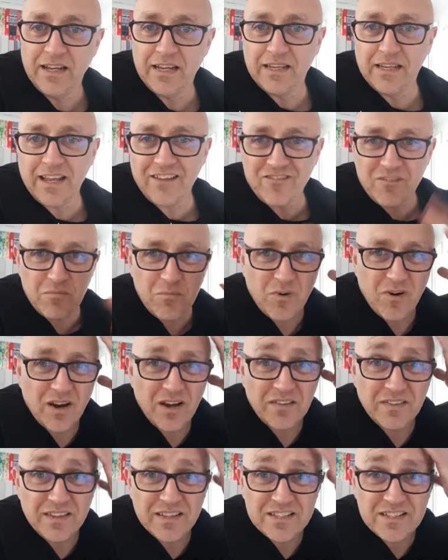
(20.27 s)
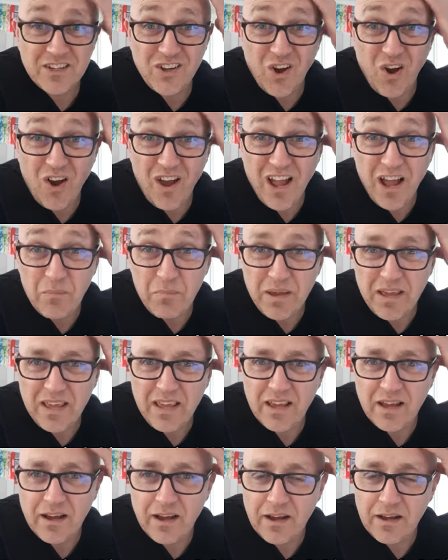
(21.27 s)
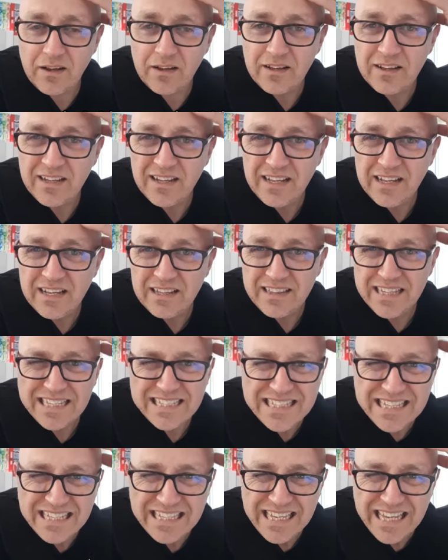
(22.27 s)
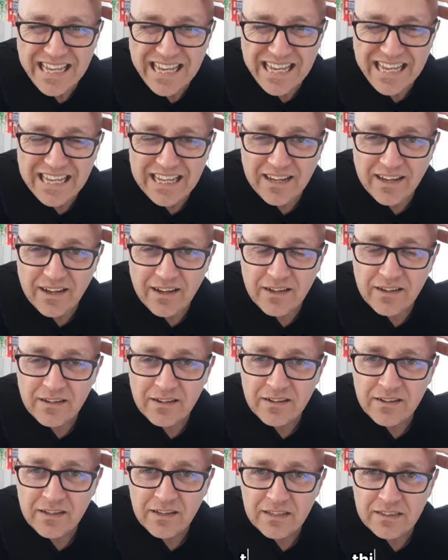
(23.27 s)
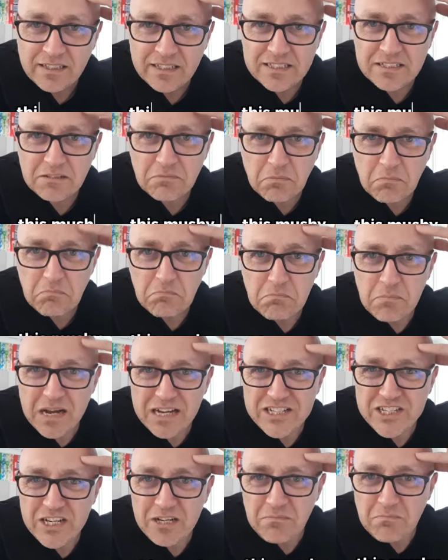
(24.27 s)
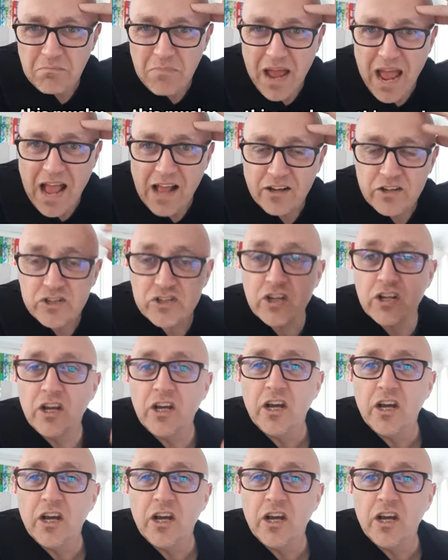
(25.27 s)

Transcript: Never mind this guy up here that's in here, this mushy mash,